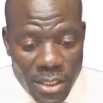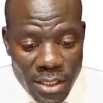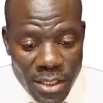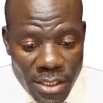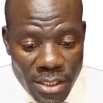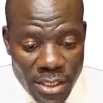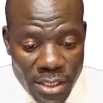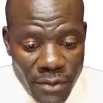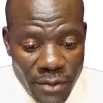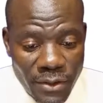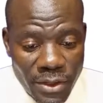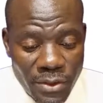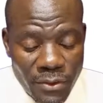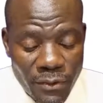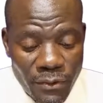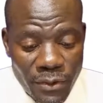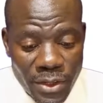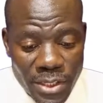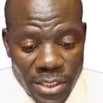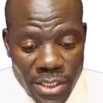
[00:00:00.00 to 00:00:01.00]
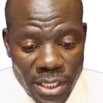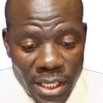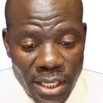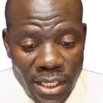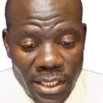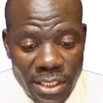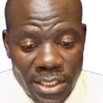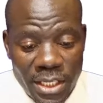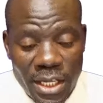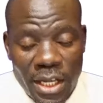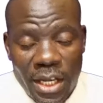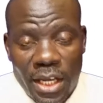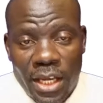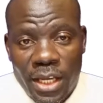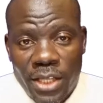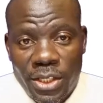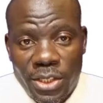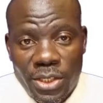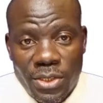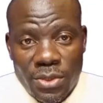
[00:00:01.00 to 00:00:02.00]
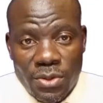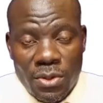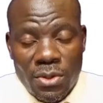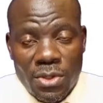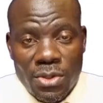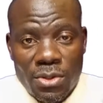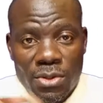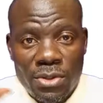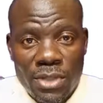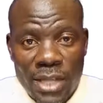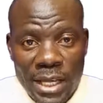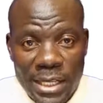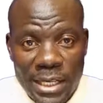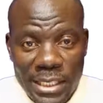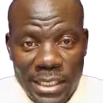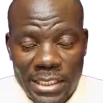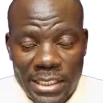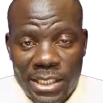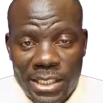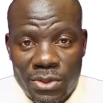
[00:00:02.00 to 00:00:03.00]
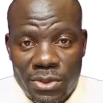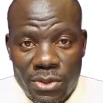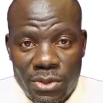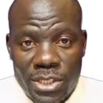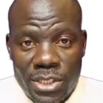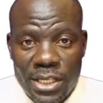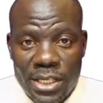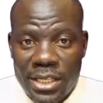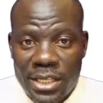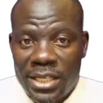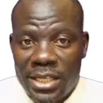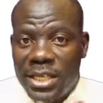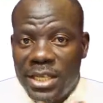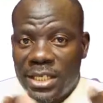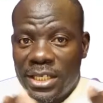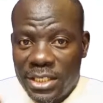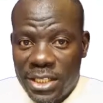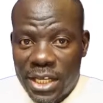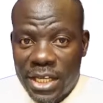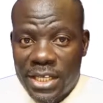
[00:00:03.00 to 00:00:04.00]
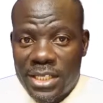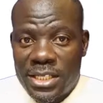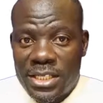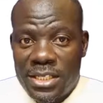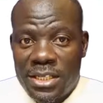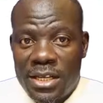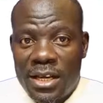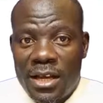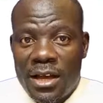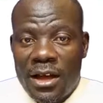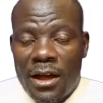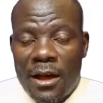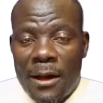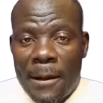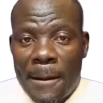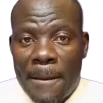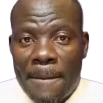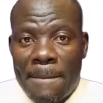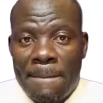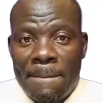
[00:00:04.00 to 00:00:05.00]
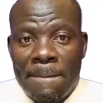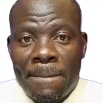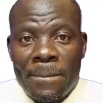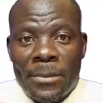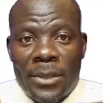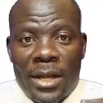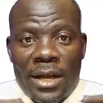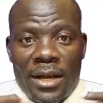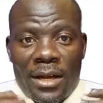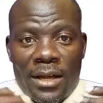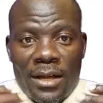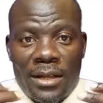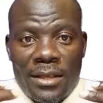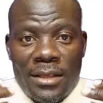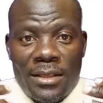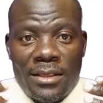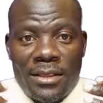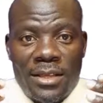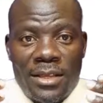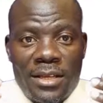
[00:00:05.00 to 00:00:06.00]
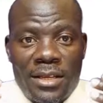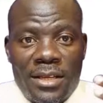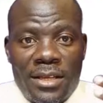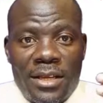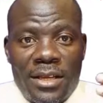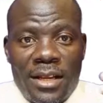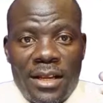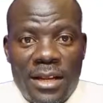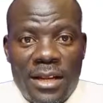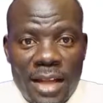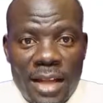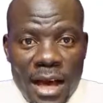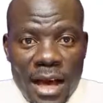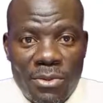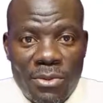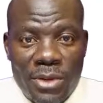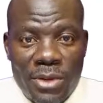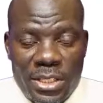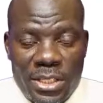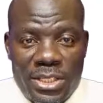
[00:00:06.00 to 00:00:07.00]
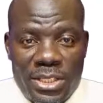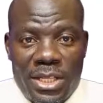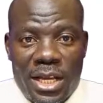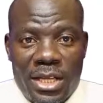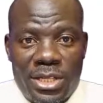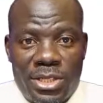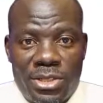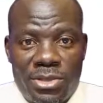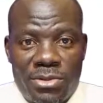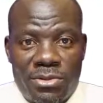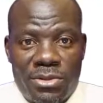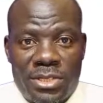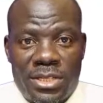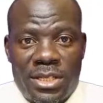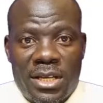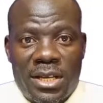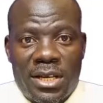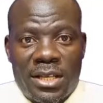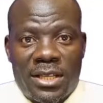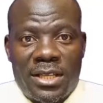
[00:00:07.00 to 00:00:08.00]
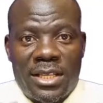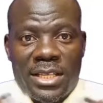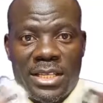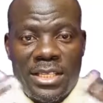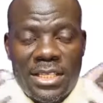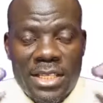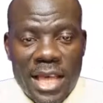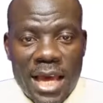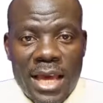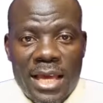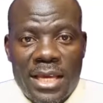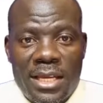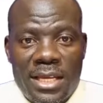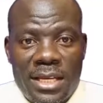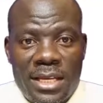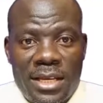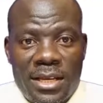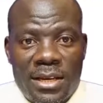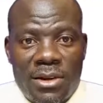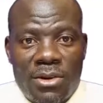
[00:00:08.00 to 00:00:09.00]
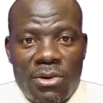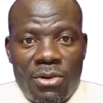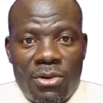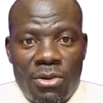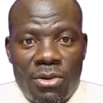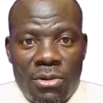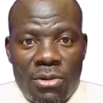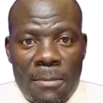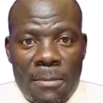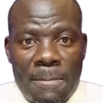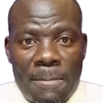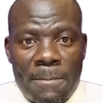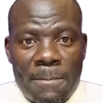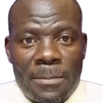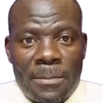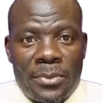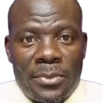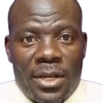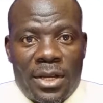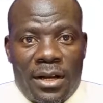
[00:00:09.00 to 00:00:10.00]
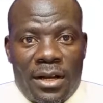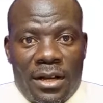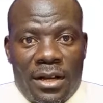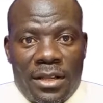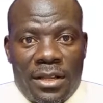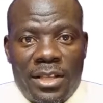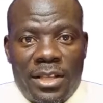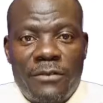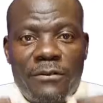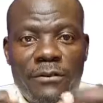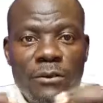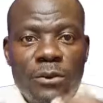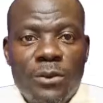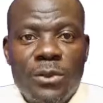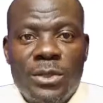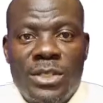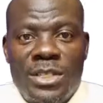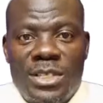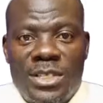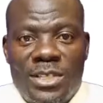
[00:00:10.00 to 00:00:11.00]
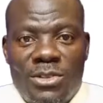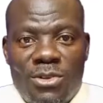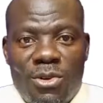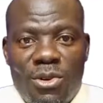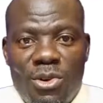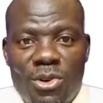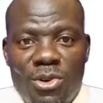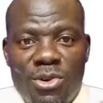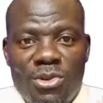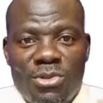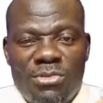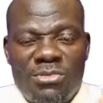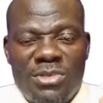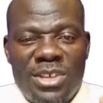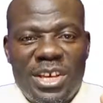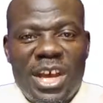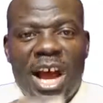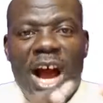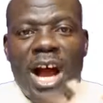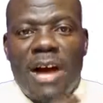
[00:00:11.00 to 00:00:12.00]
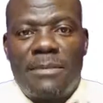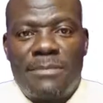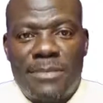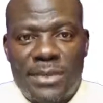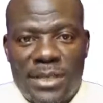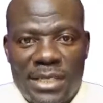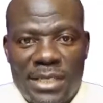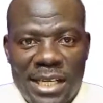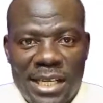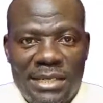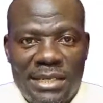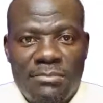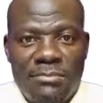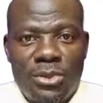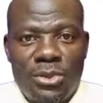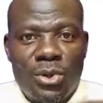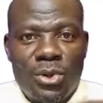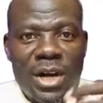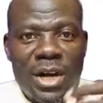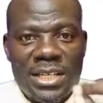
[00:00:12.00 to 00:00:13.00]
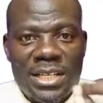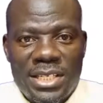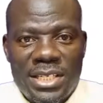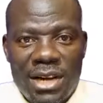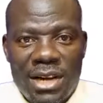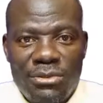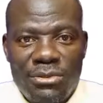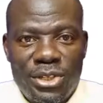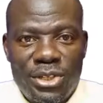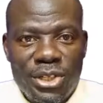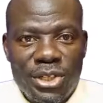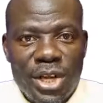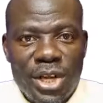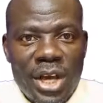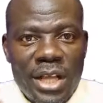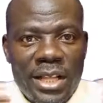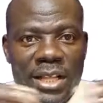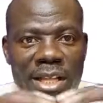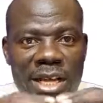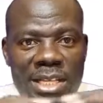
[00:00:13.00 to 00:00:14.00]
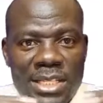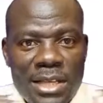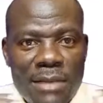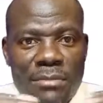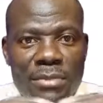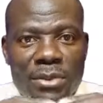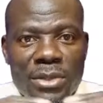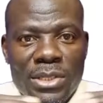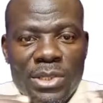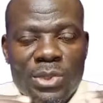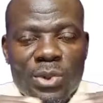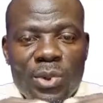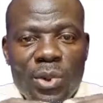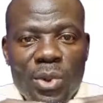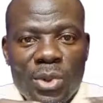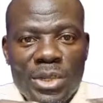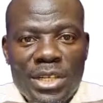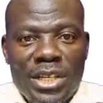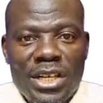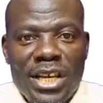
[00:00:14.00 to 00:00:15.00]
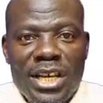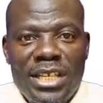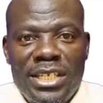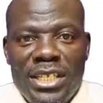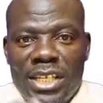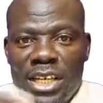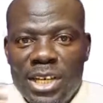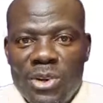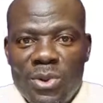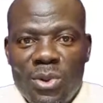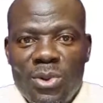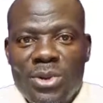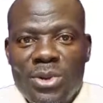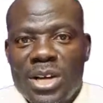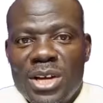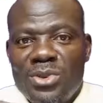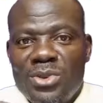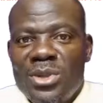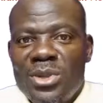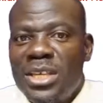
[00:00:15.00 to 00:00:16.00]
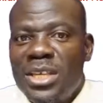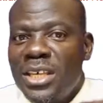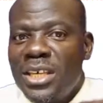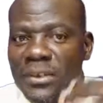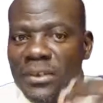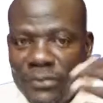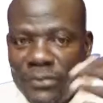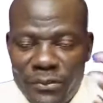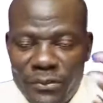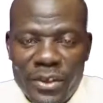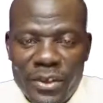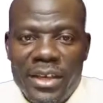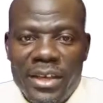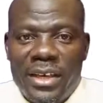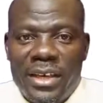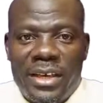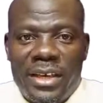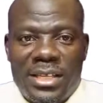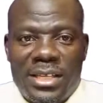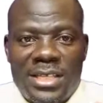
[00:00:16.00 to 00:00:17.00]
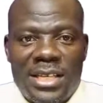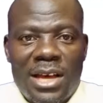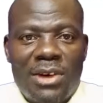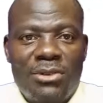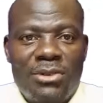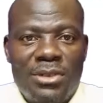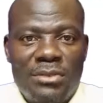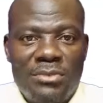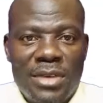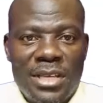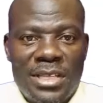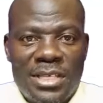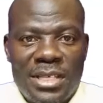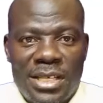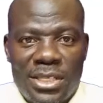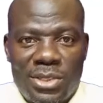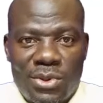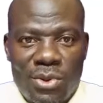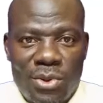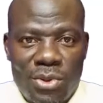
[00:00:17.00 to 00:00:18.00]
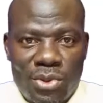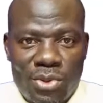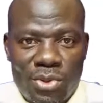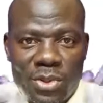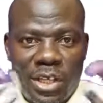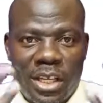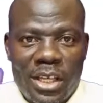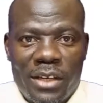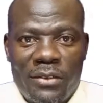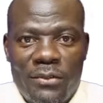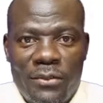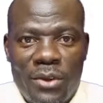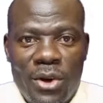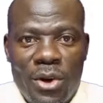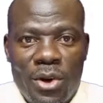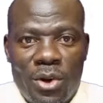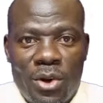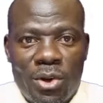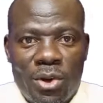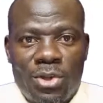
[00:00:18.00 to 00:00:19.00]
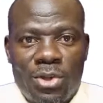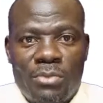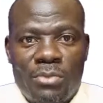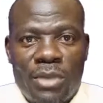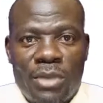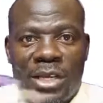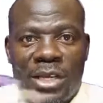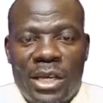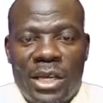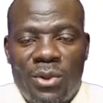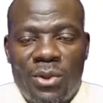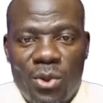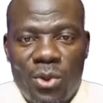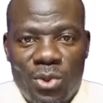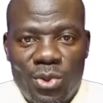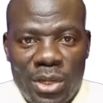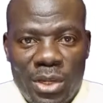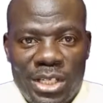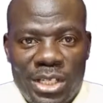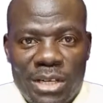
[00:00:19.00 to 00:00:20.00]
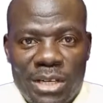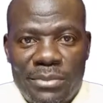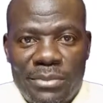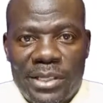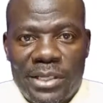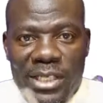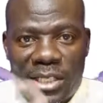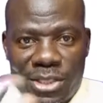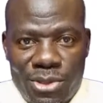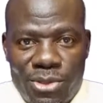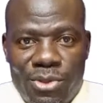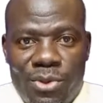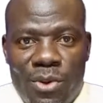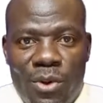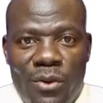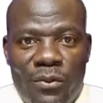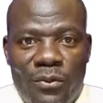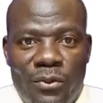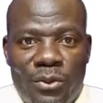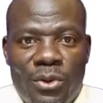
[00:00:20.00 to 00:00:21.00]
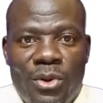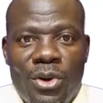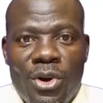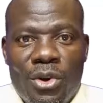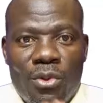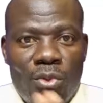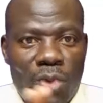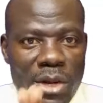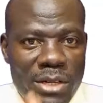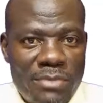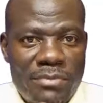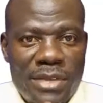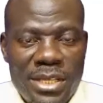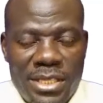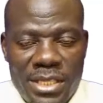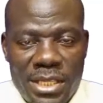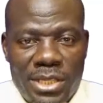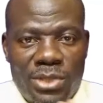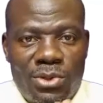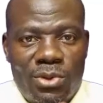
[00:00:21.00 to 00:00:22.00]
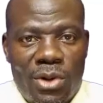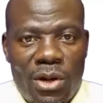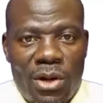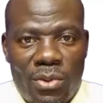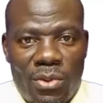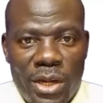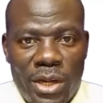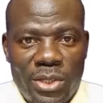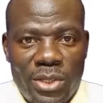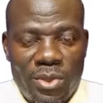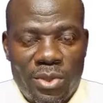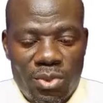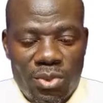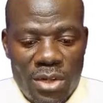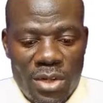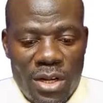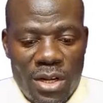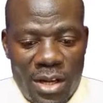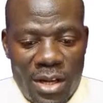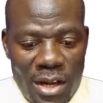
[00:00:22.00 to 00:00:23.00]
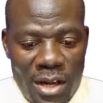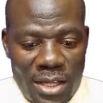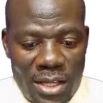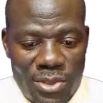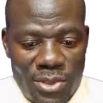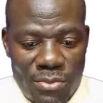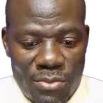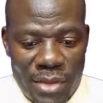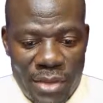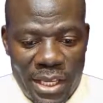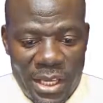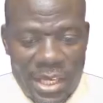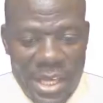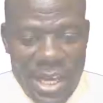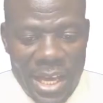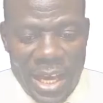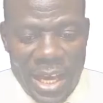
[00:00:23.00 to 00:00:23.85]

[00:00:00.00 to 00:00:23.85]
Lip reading: 7 to verse 8, it is also narrating to say, yes, the language that you use, the sign or the flutes or the harps that you are sounding, they are supposed to coordinate in order to give a sound message or to give or to make a good interpretation of what message you are going to make.